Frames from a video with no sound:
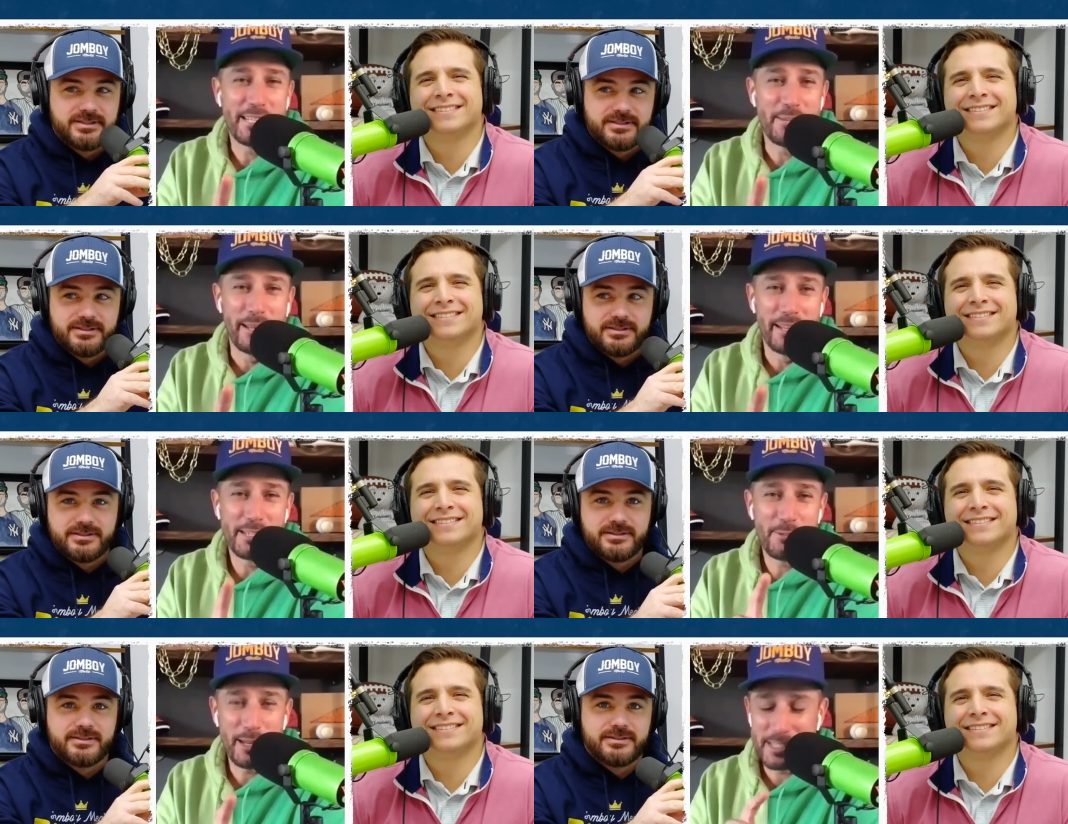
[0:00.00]
Speaker 1: to me. This is
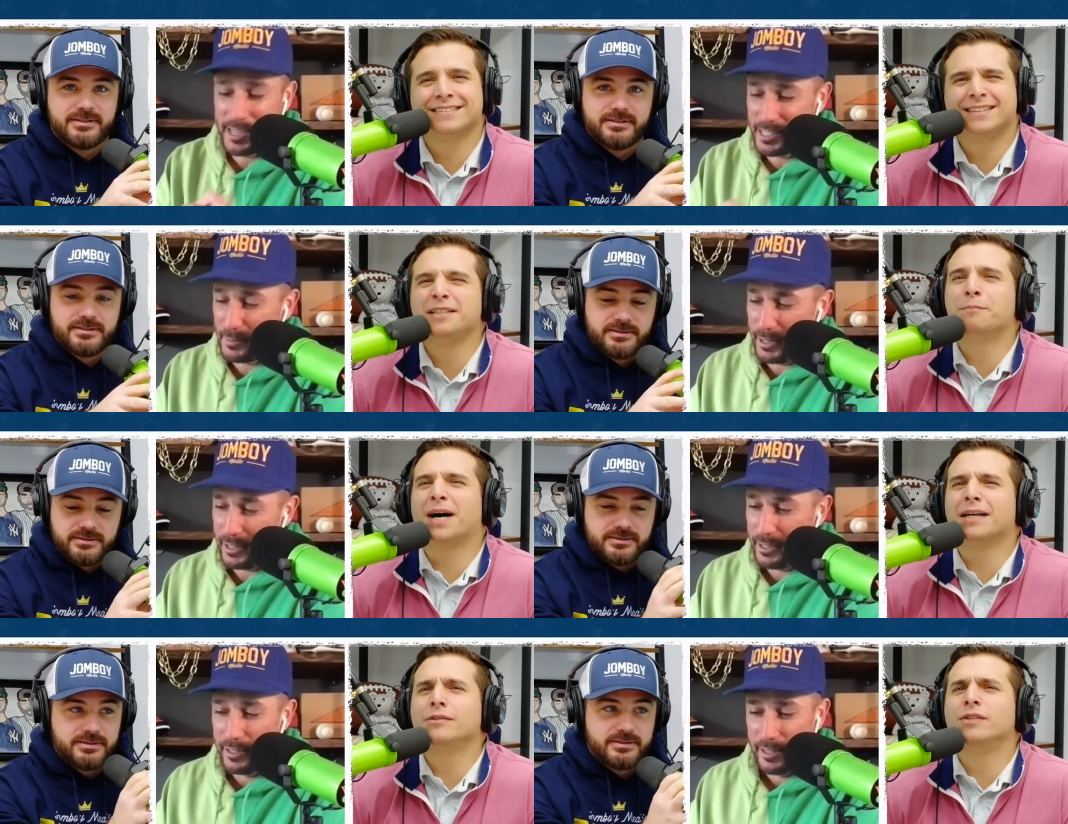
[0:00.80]
what he said. To Did he me.
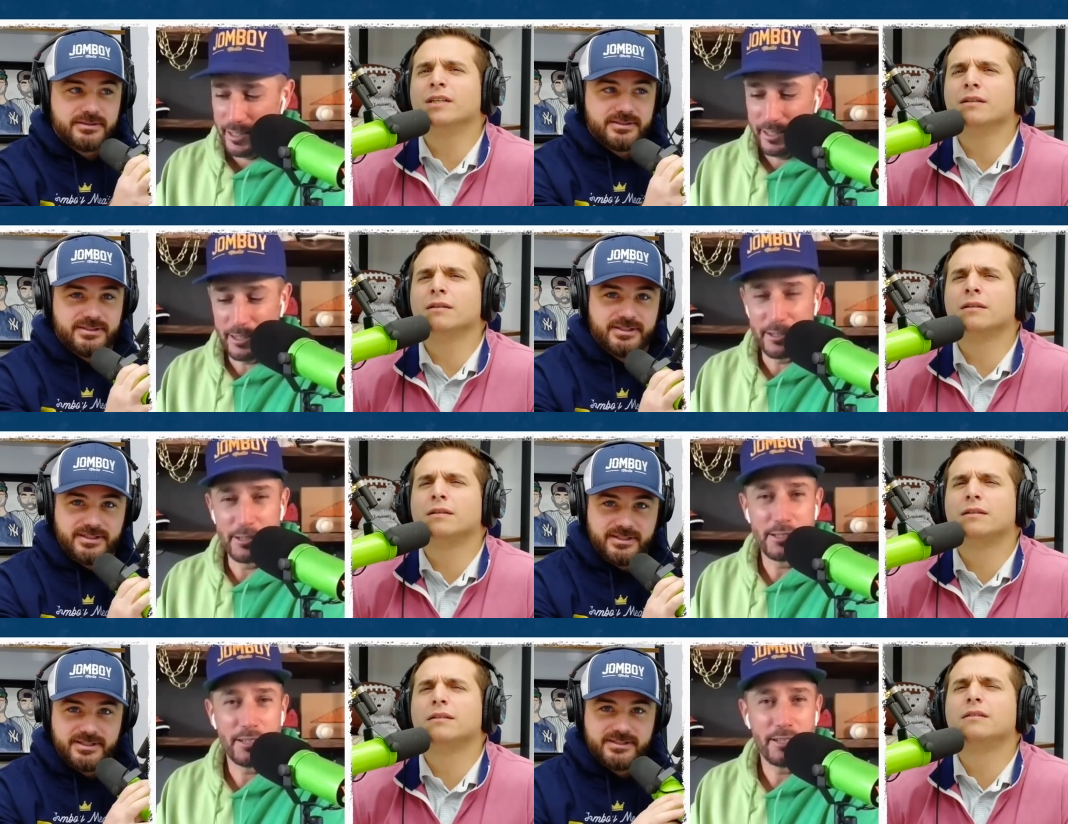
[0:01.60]
buy you dinner? He
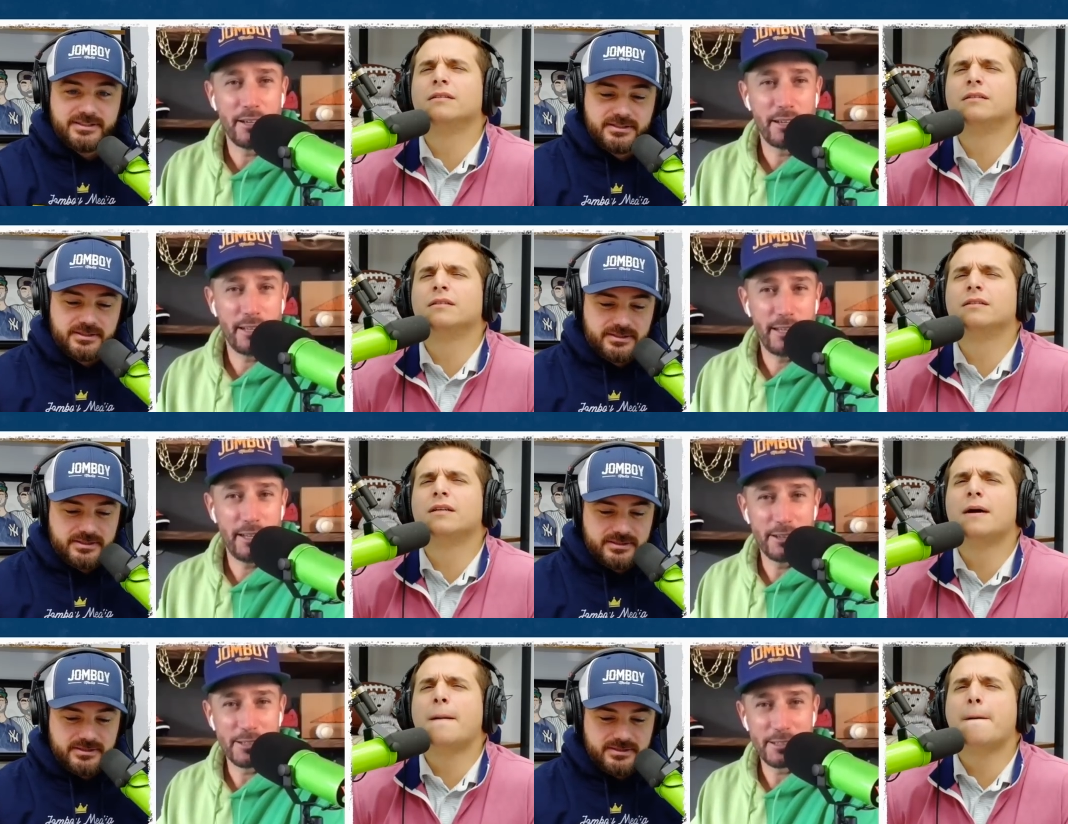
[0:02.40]
goes. He
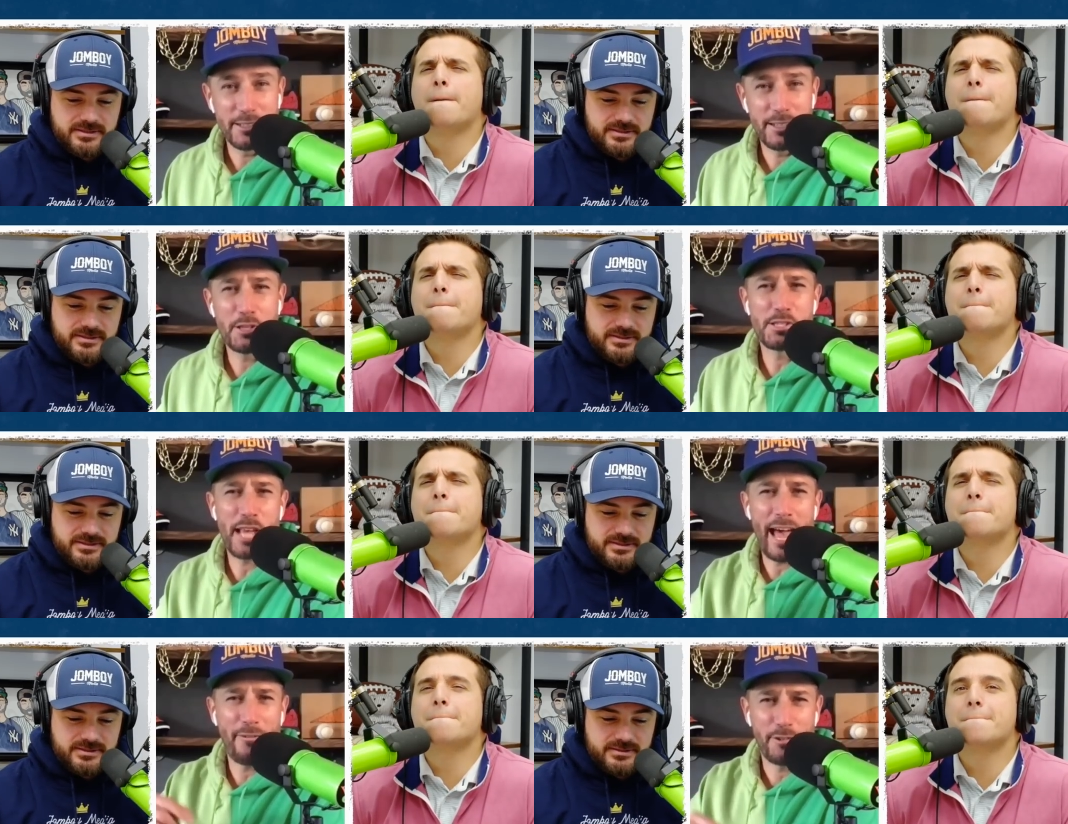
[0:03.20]
goes. No, this is
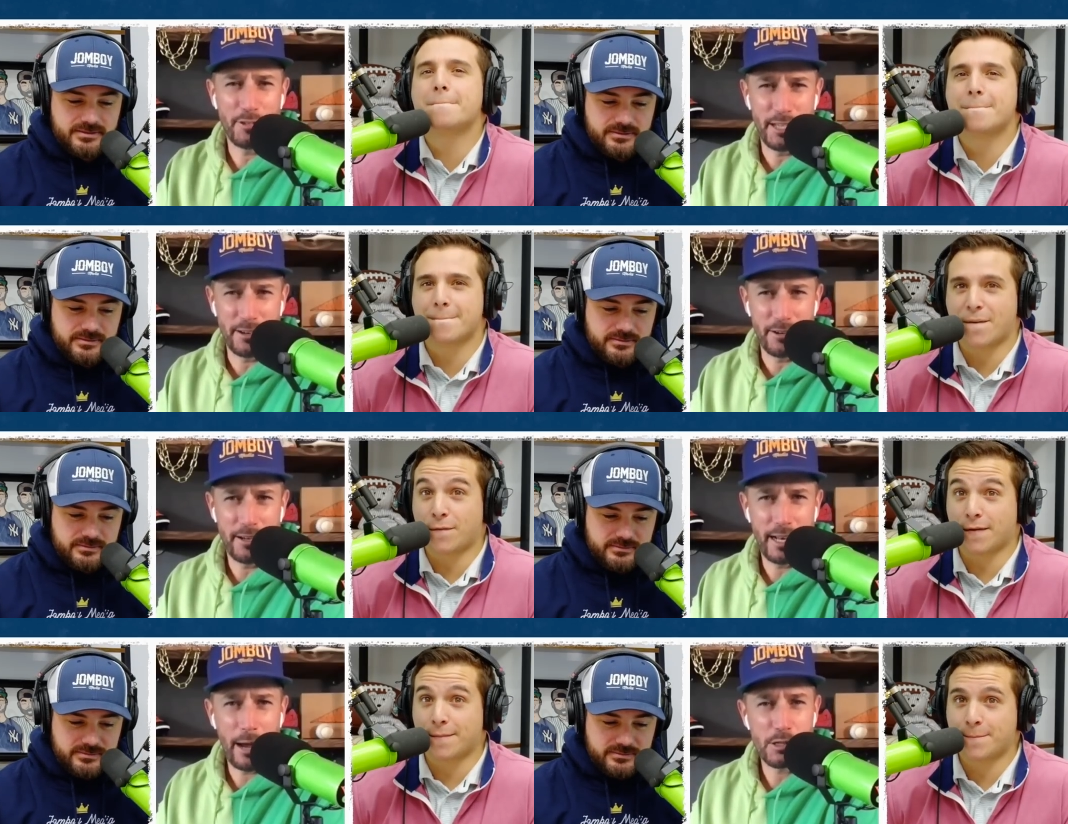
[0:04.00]
after dinner,
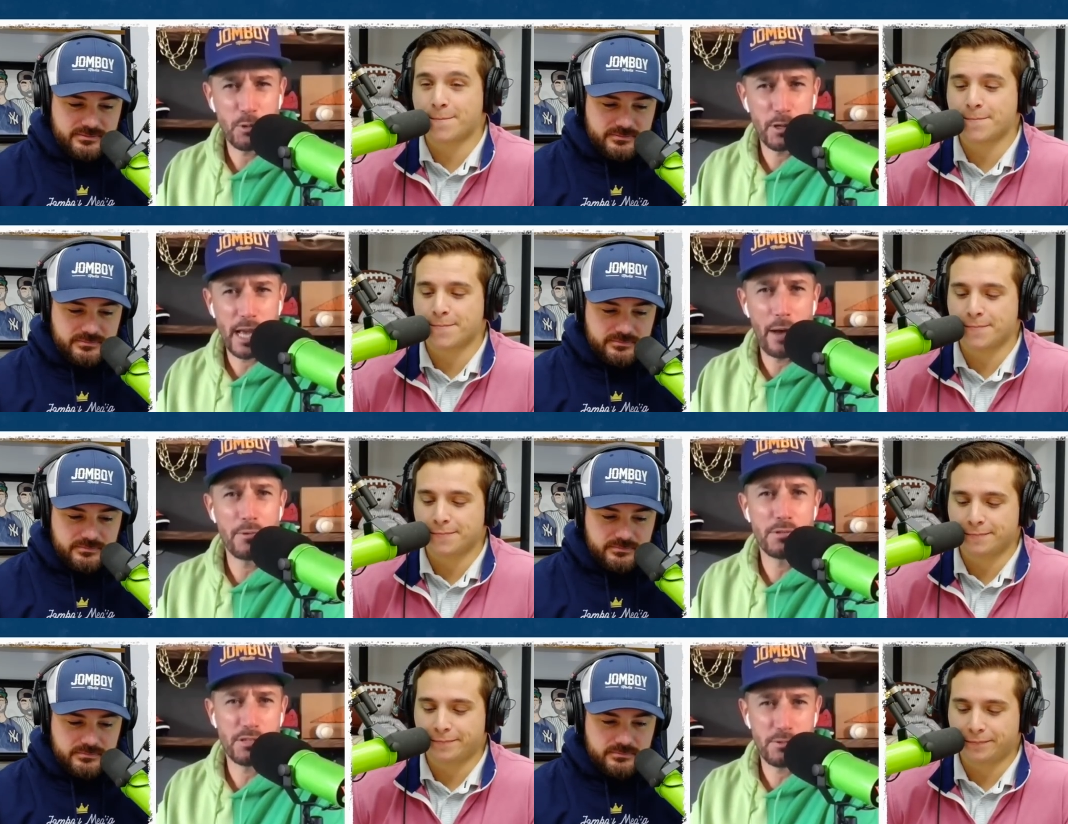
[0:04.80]
and I was with. I
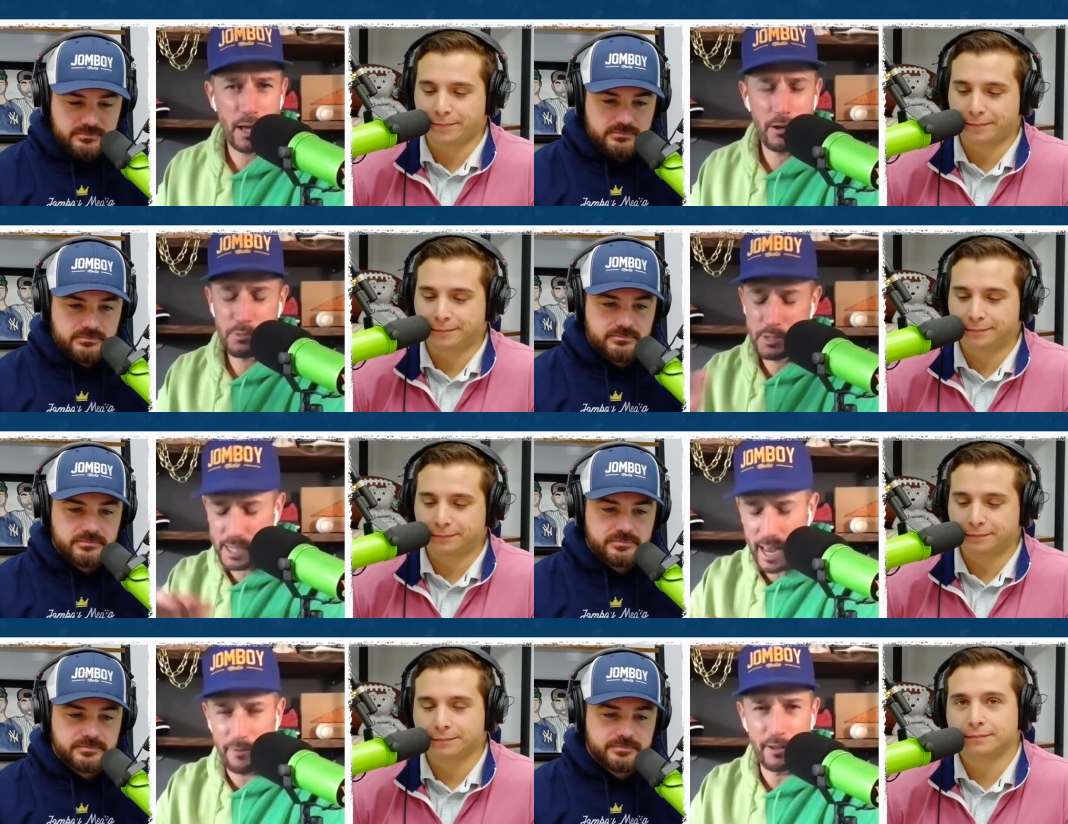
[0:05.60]
was. With, I was with
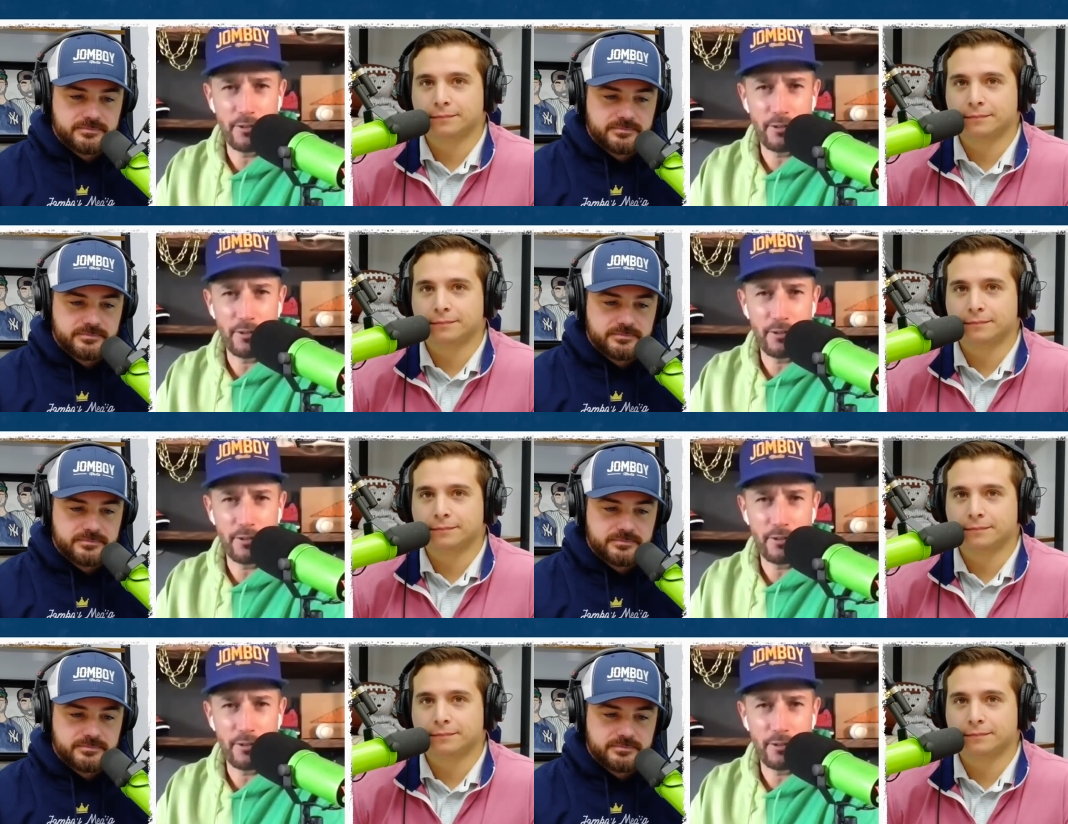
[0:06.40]
Staffy,